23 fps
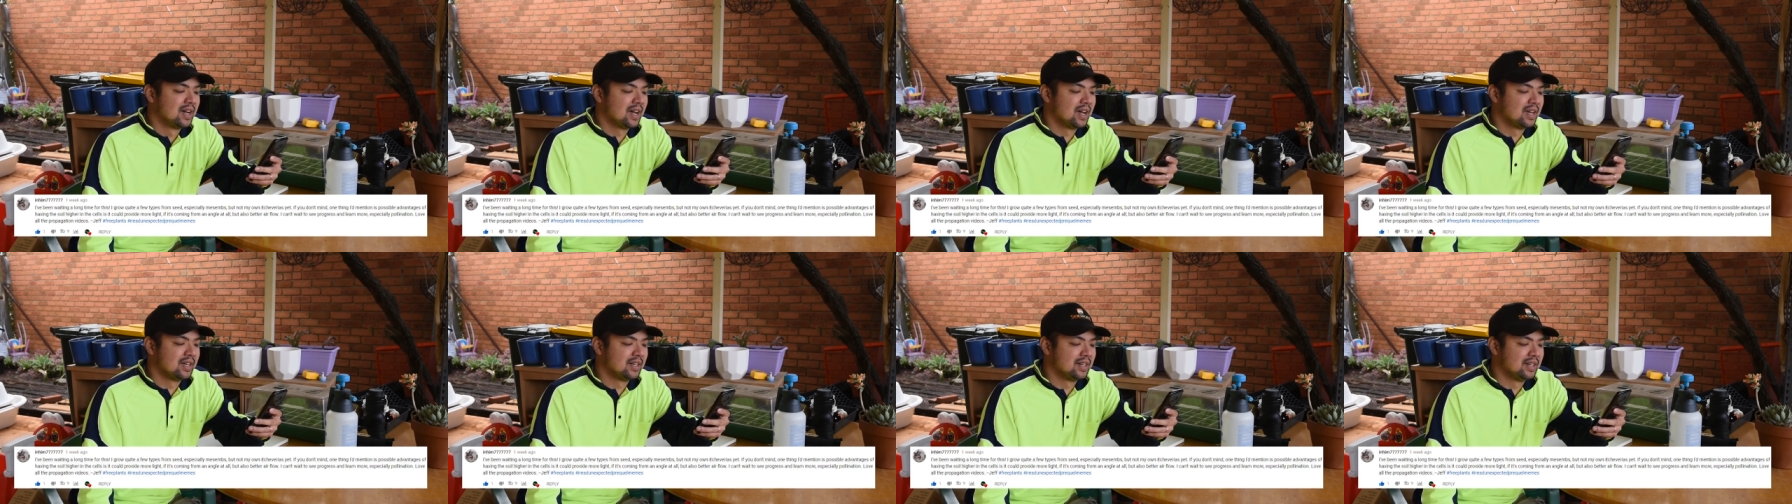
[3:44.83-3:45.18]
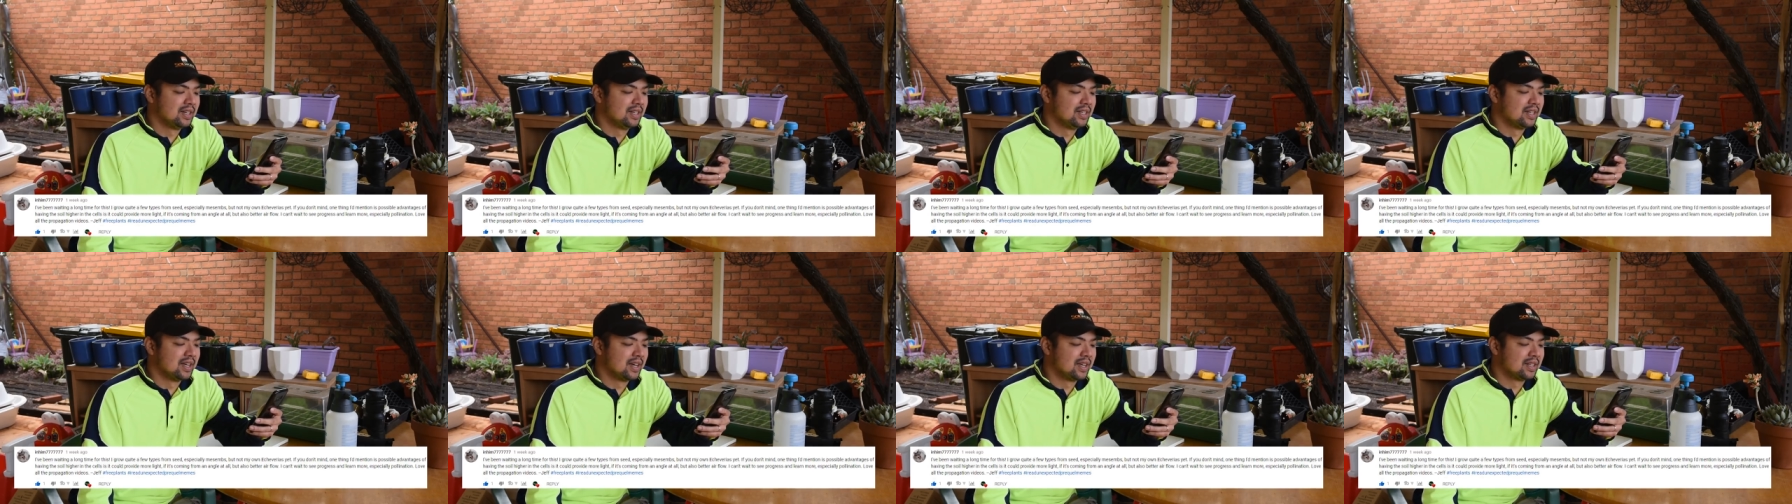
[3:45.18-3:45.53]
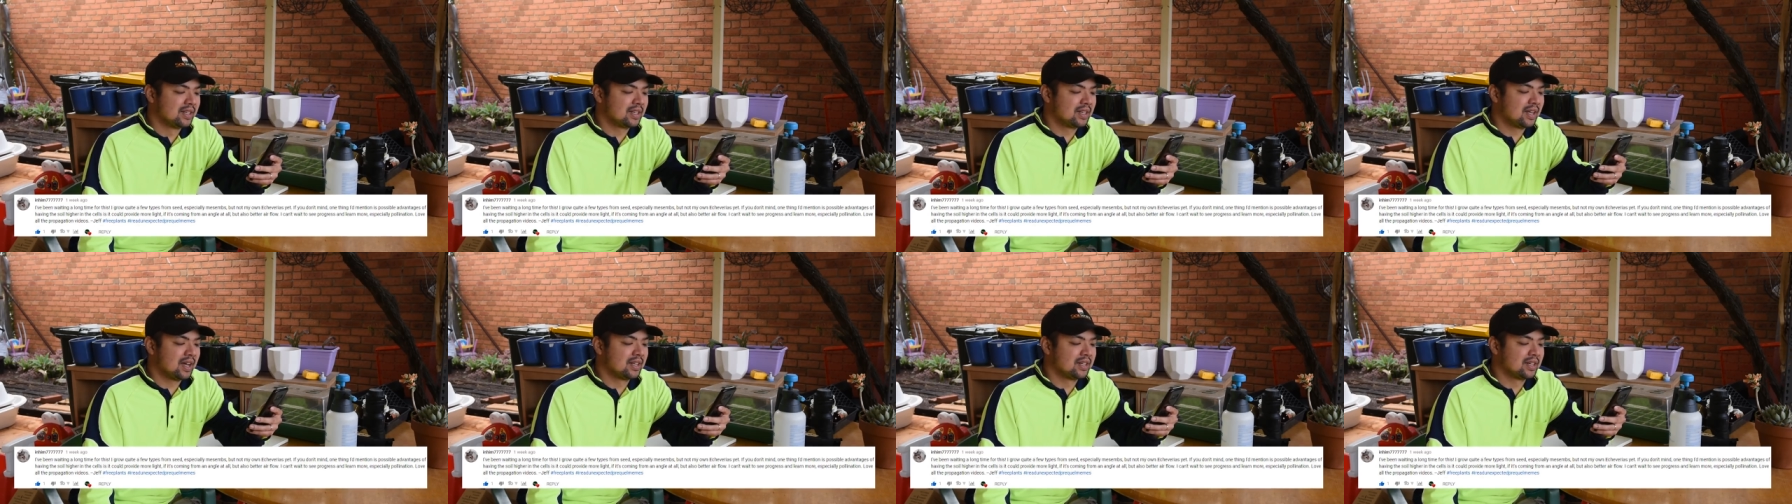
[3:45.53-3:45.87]
I read
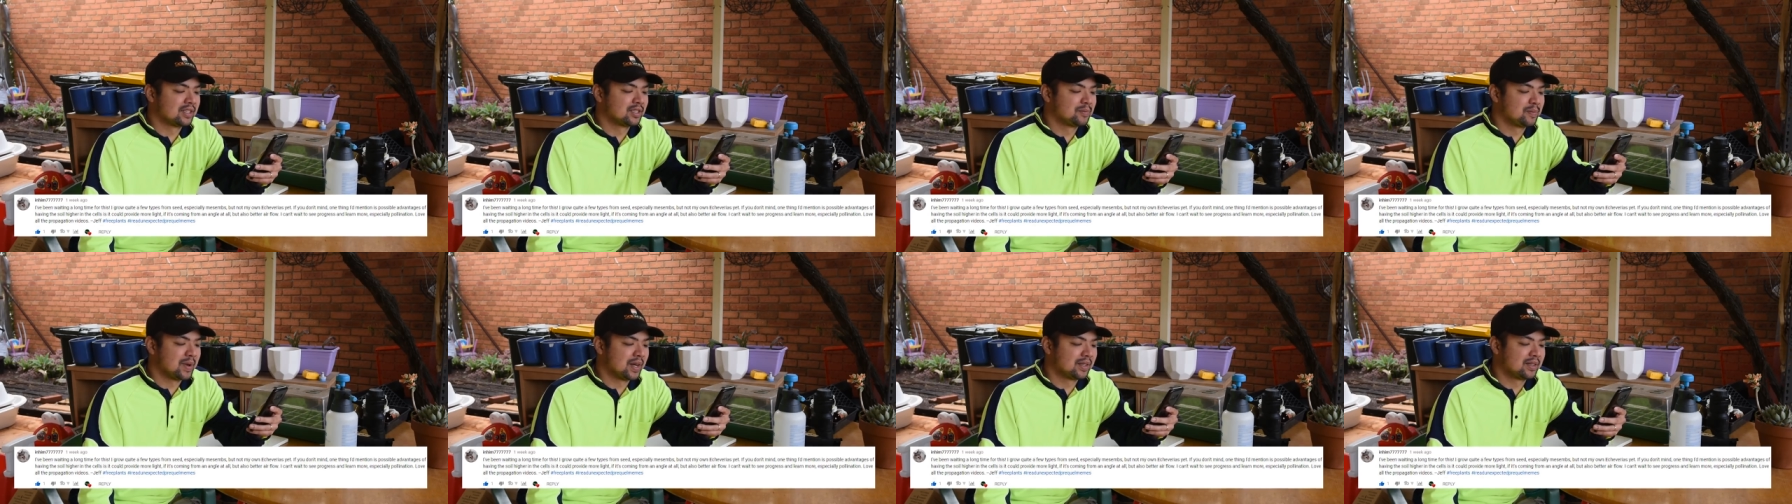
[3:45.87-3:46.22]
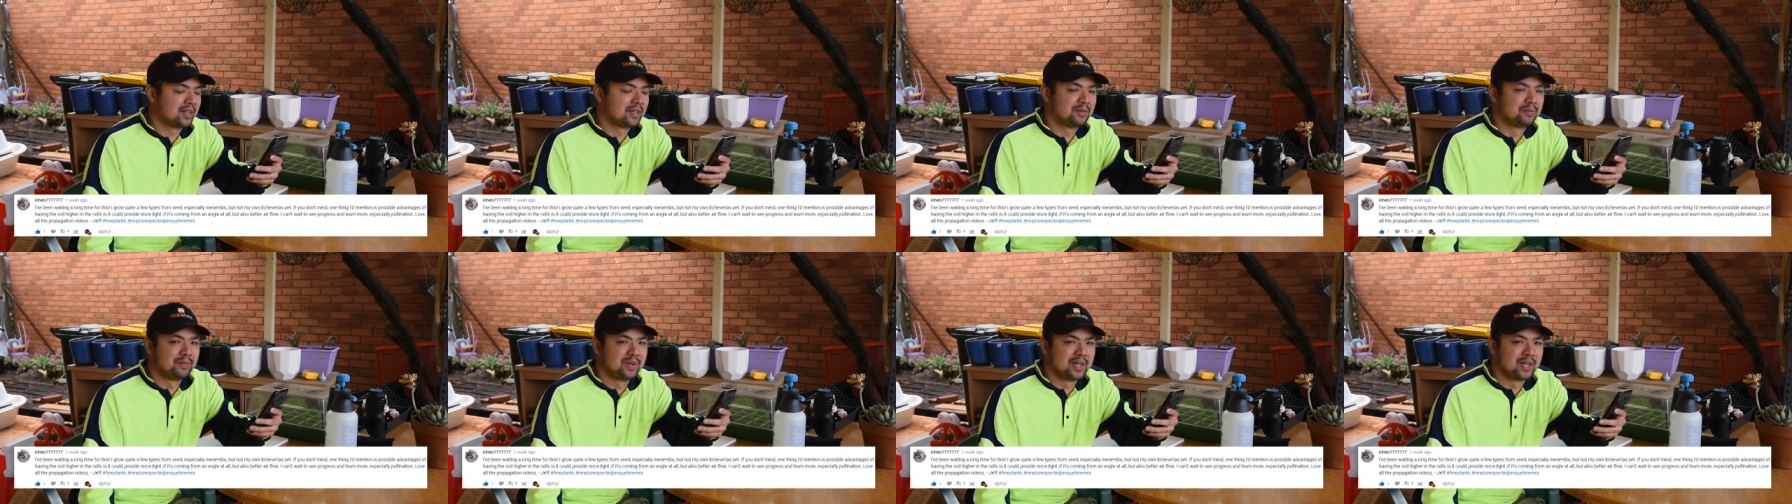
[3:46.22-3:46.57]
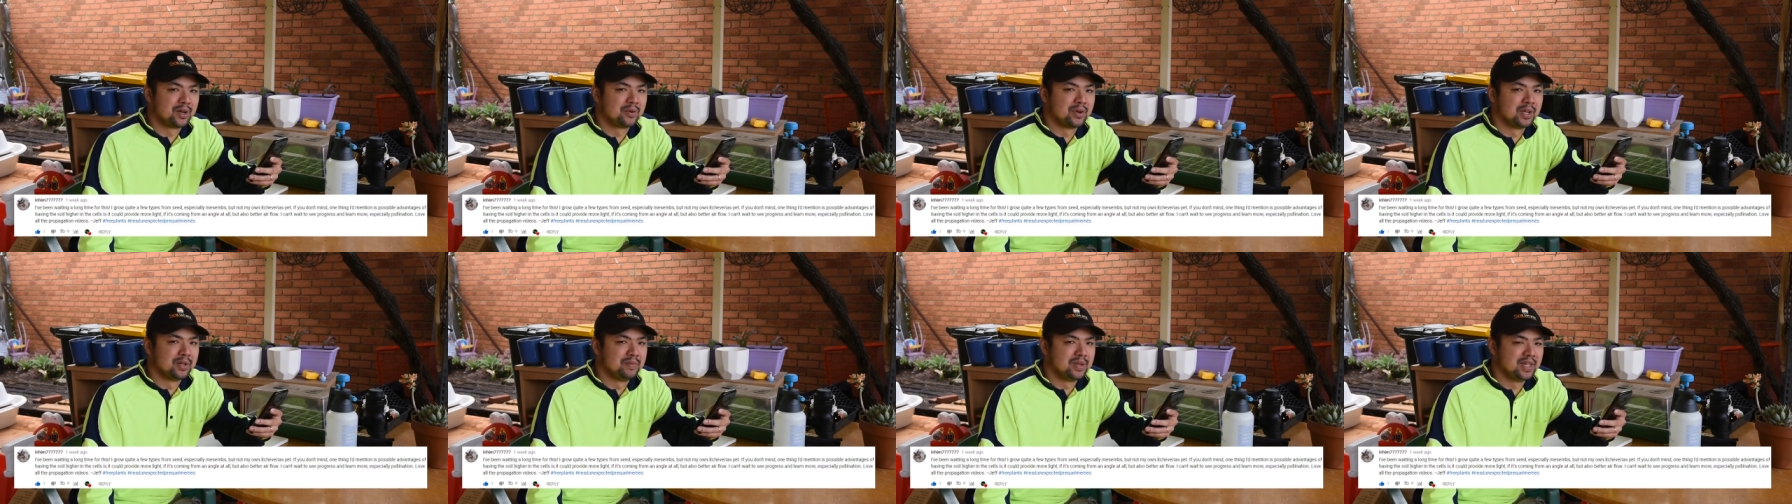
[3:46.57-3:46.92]
an unexpected
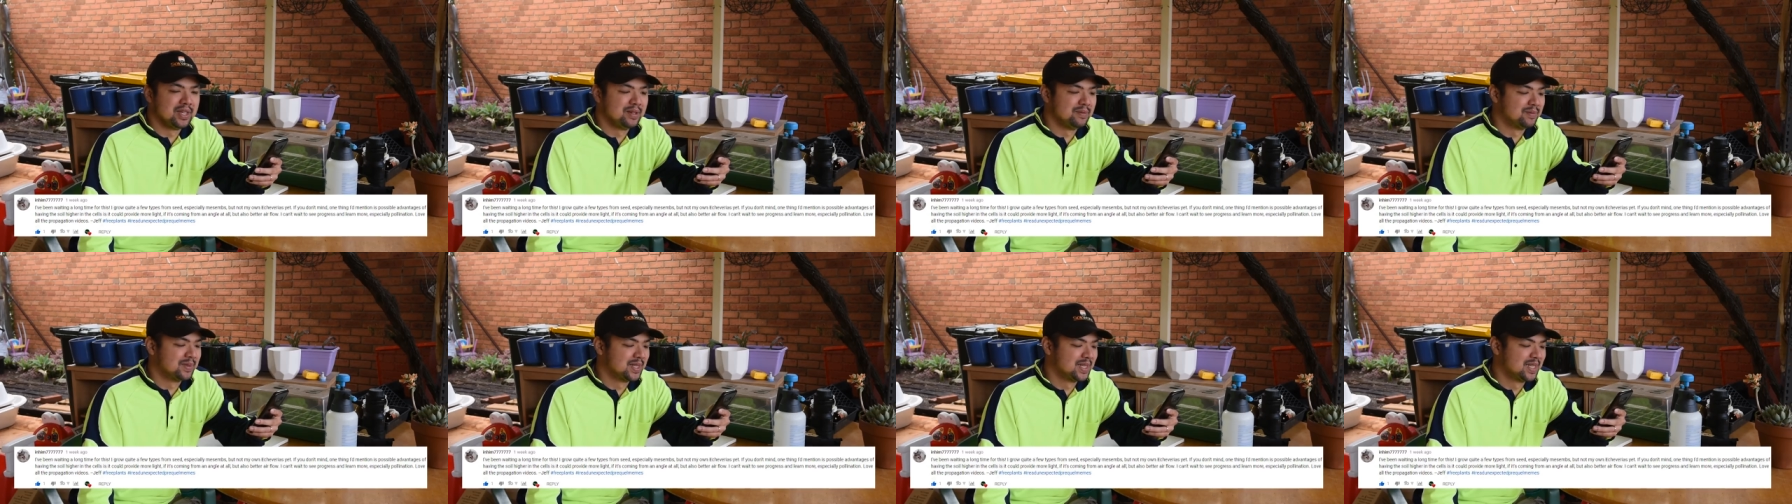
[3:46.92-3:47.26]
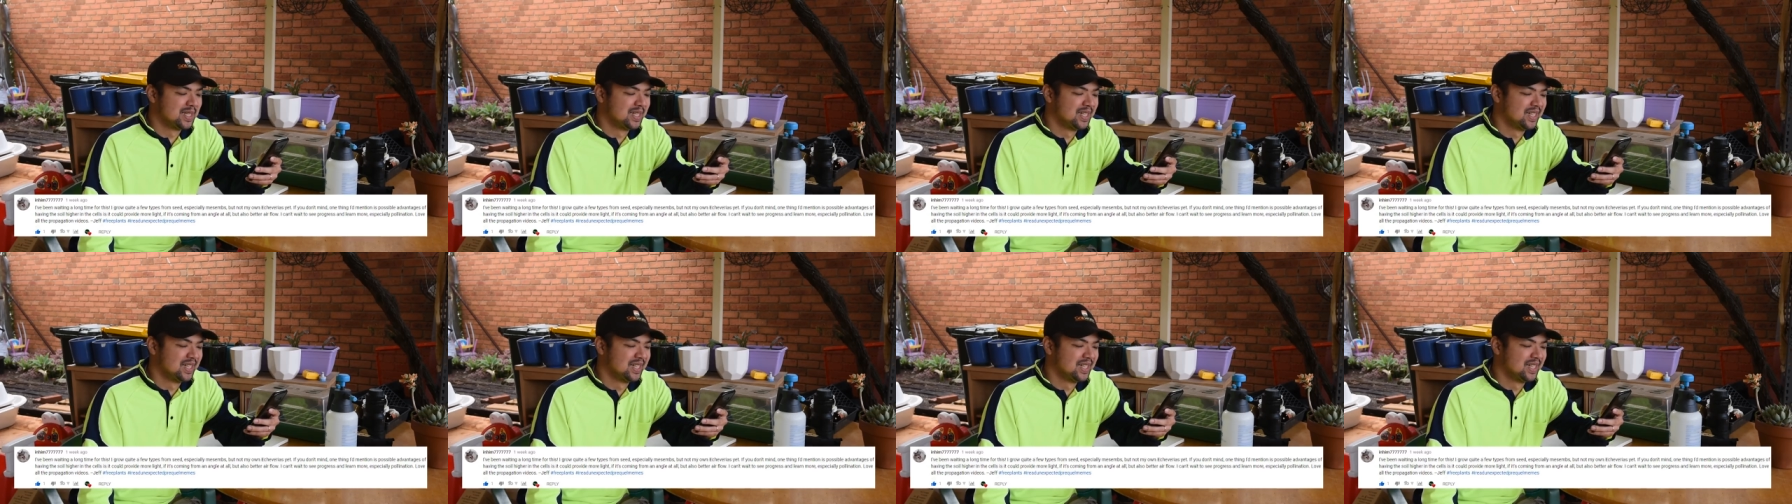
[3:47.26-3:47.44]
prequel memes.